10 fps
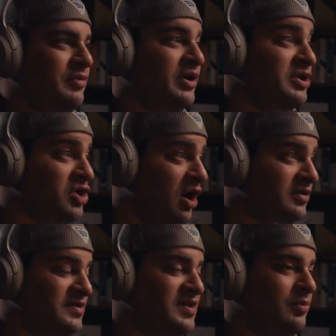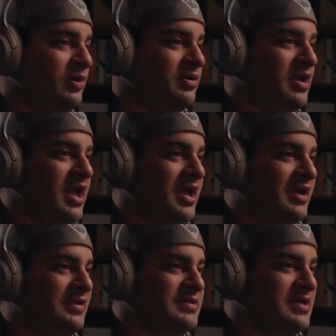you're going to talk to someone,
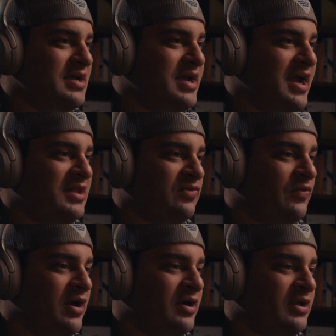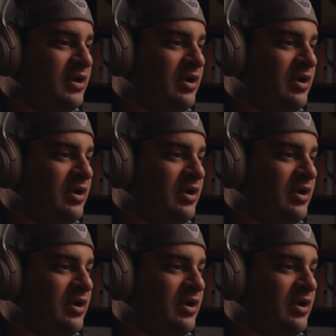and it's very